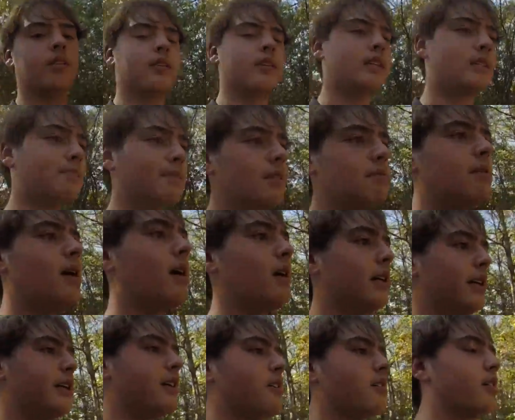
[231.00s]
It's been about a
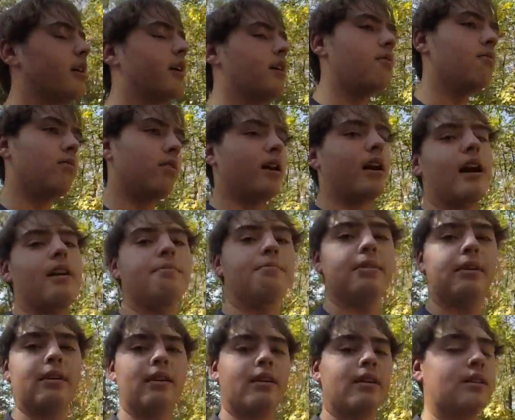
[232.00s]
year now where I've
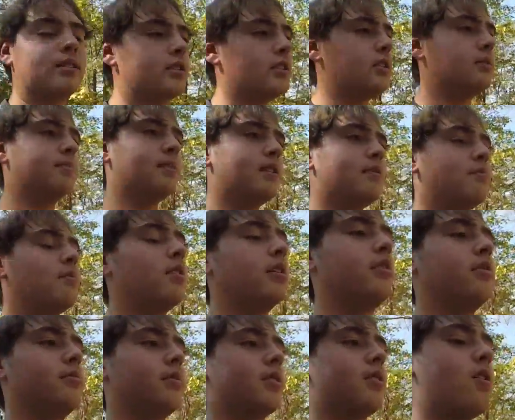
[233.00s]
been just spending money
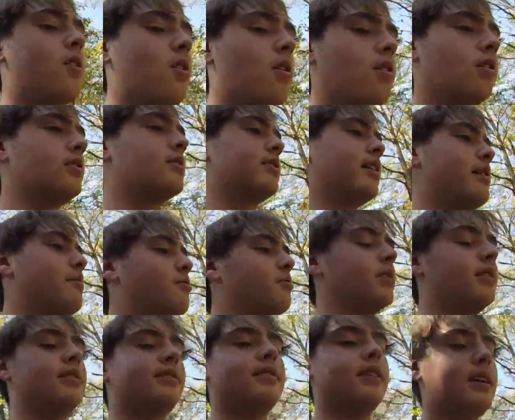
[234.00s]
on my car and
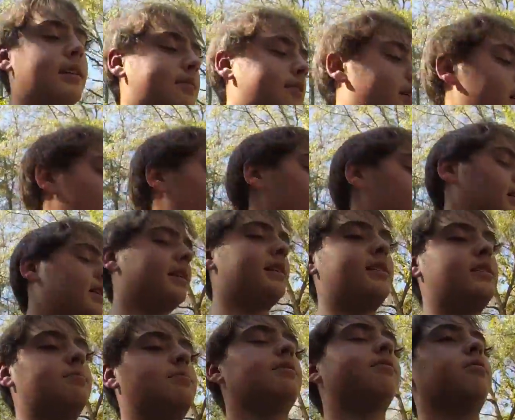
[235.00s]
skateboarding at the same time. And
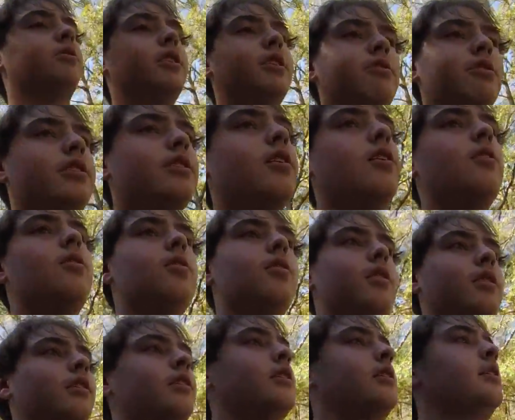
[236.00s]
it's been really, really
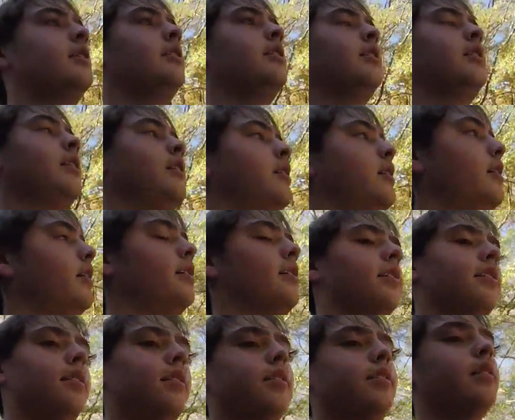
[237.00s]
hard.
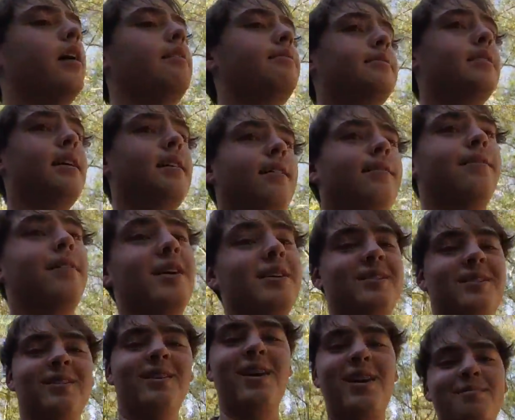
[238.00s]
And I've
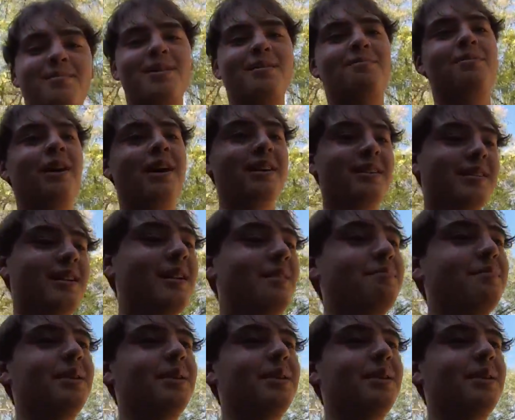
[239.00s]
sacrificed a lot of my break time